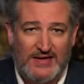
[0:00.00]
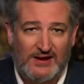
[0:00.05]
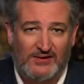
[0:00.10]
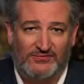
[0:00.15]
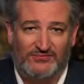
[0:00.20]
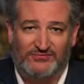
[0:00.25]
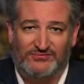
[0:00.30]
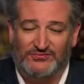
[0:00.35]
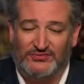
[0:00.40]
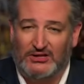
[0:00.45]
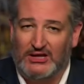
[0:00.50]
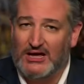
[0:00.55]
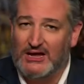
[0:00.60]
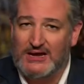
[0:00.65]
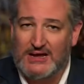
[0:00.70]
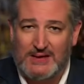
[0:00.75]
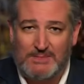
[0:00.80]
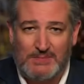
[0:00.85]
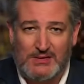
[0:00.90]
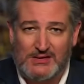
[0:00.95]
They are
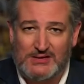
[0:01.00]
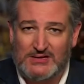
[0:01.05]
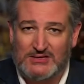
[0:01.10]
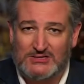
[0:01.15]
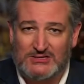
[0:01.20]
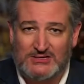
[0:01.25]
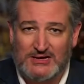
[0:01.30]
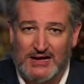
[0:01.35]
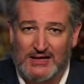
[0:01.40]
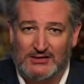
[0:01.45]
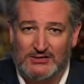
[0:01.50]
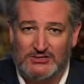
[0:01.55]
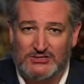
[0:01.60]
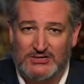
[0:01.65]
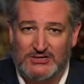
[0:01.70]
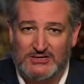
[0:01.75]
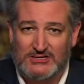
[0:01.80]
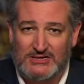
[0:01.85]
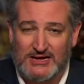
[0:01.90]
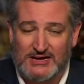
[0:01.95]
flooding millions of
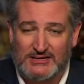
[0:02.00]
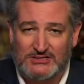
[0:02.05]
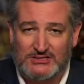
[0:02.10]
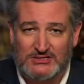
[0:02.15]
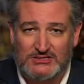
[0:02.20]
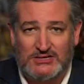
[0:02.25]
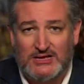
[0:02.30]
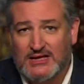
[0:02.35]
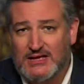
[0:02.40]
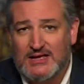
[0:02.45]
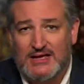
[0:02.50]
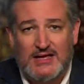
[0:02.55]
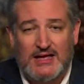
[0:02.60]
dollars into Texas.